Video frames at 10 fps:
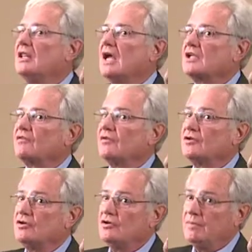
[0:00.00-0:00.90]
That's for
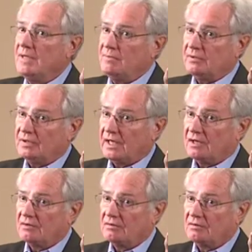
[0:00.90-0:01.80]
2 people
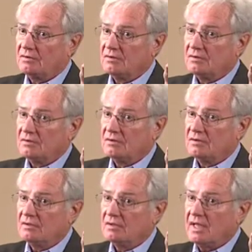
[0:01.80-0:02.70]
now.
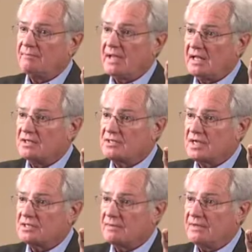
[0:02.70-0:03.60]
That balance
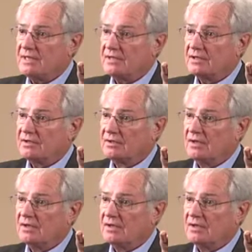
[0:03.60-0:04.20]
has to be there.